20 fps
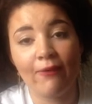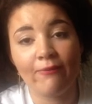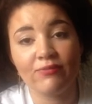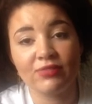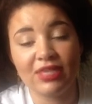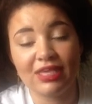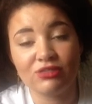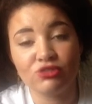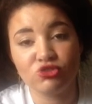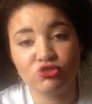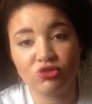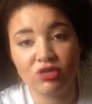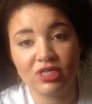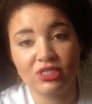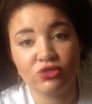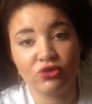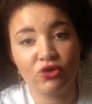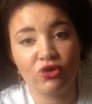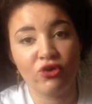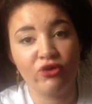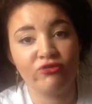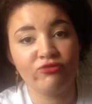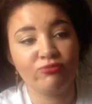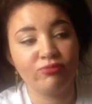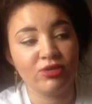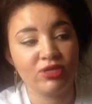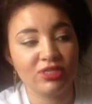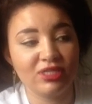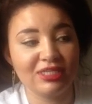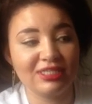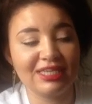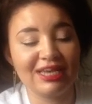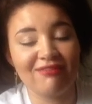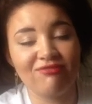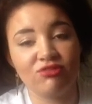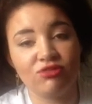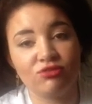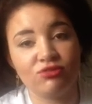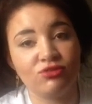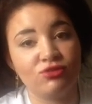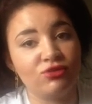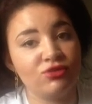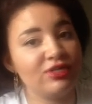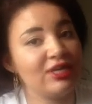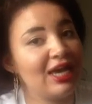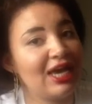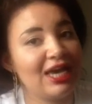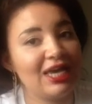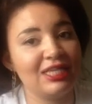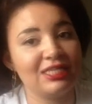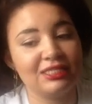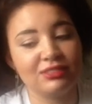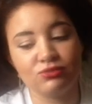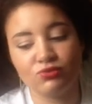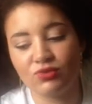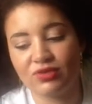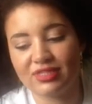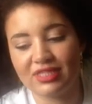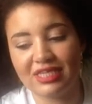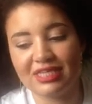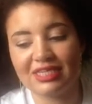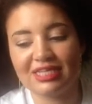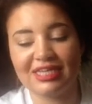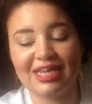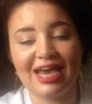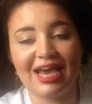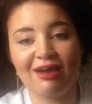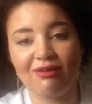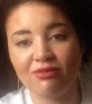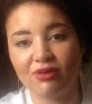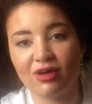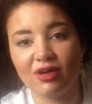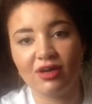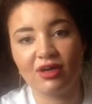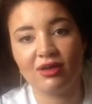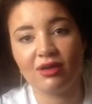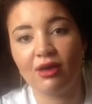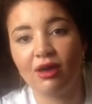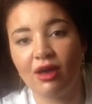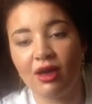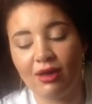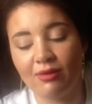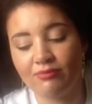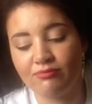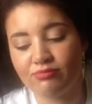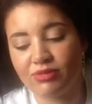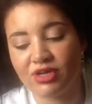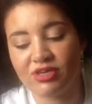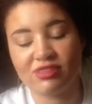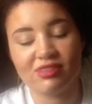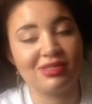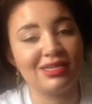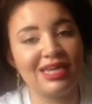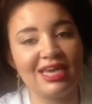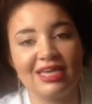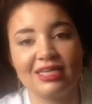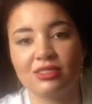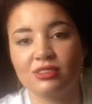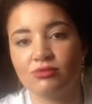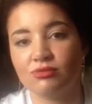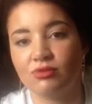then dried it off, put the Savlon on, and within an hour both legs